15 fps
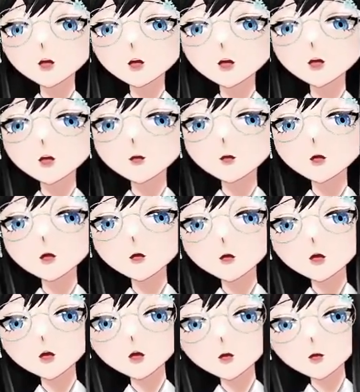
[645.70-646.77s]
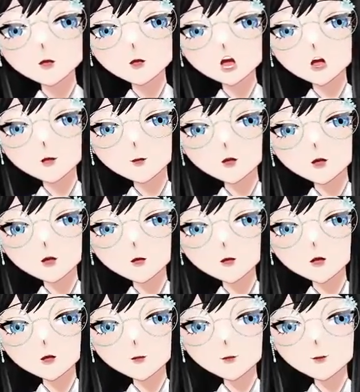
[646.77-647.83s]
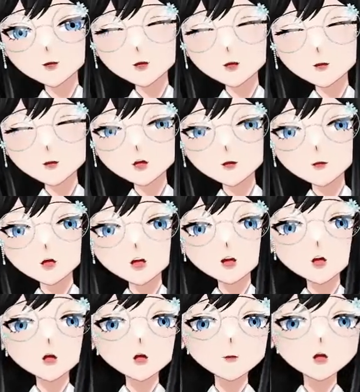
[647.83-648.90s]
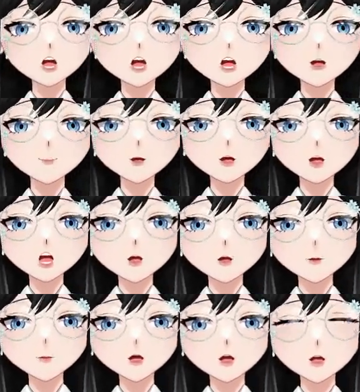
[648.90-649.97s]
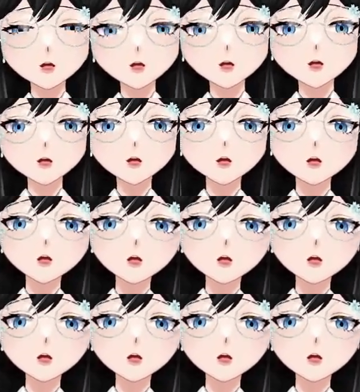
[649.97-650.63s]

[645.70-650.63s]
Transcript: So the 2 nanometer one would then become like around 11 nanometers, and then the